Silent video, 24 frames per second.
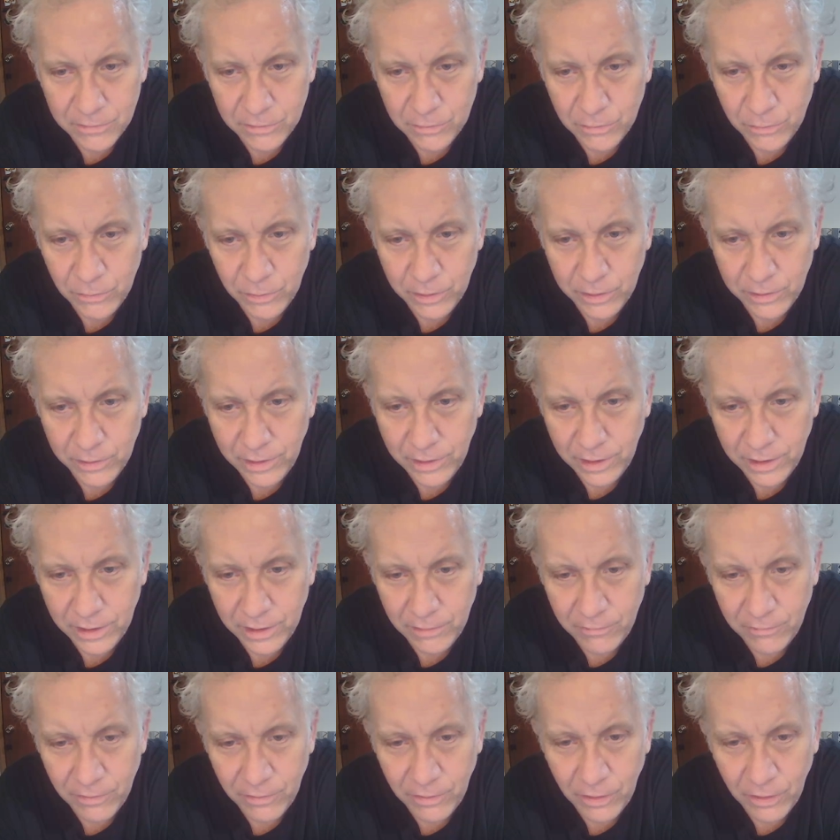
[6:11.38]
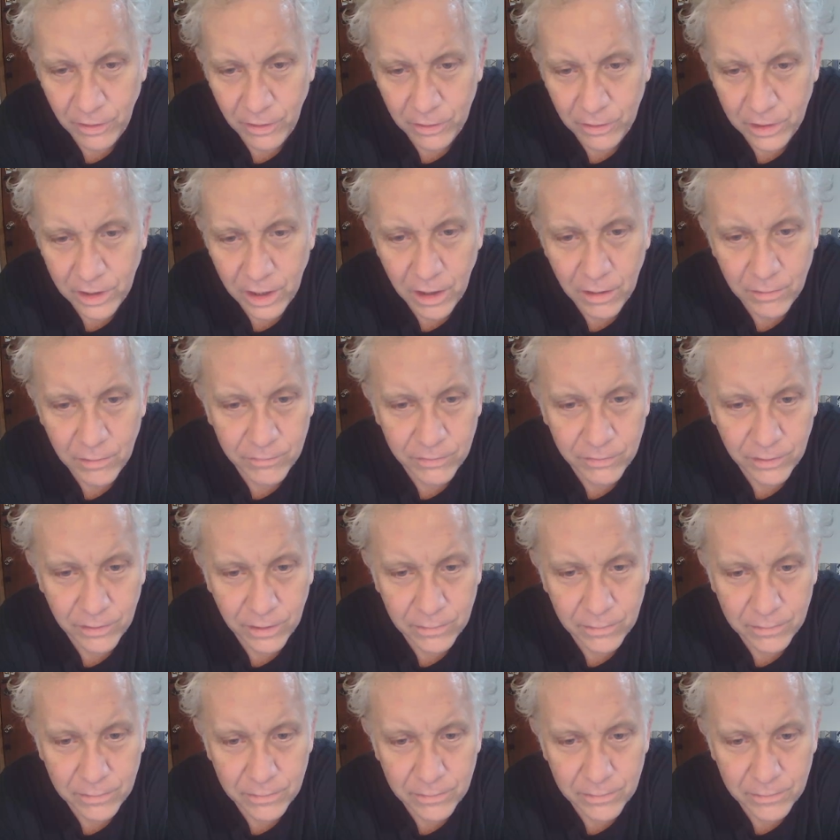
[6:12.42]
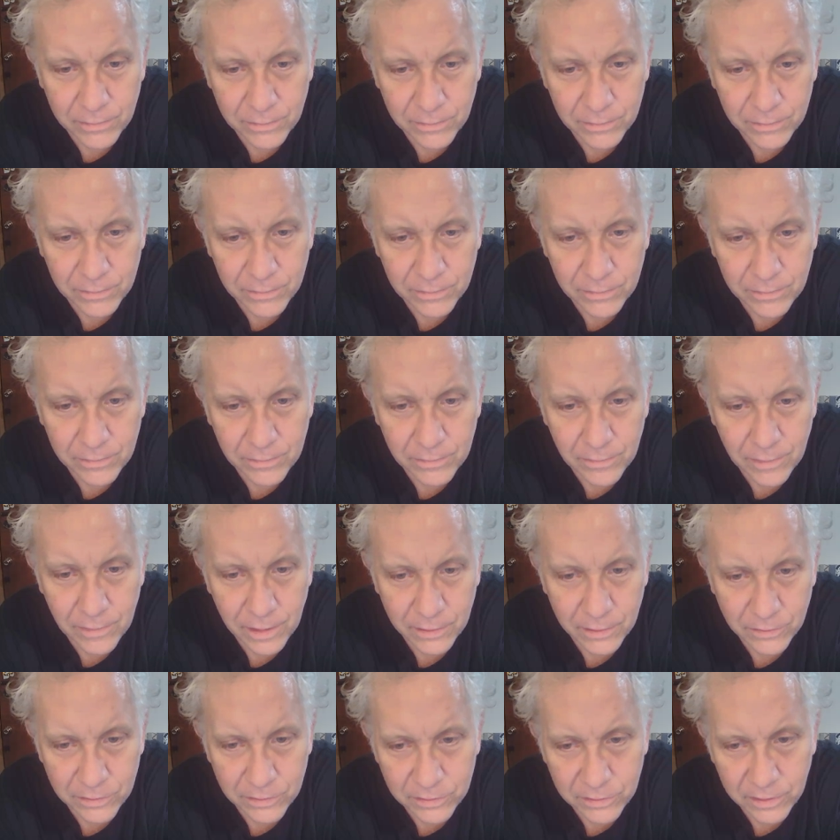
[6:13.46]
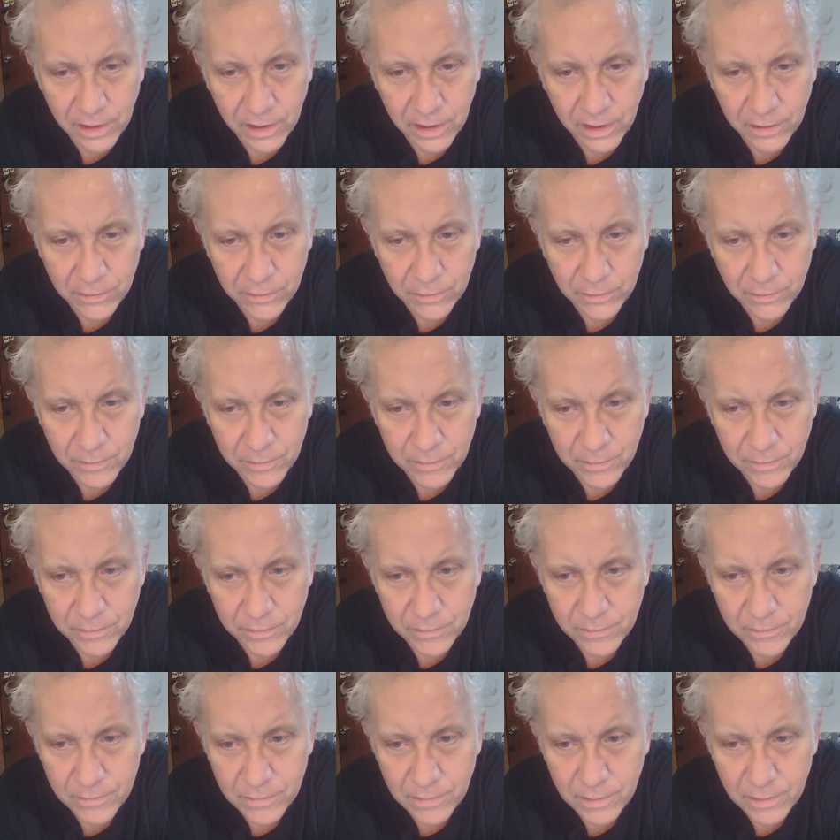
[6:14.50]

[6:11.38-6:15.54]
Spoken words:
And that's where they all come from in Seattle.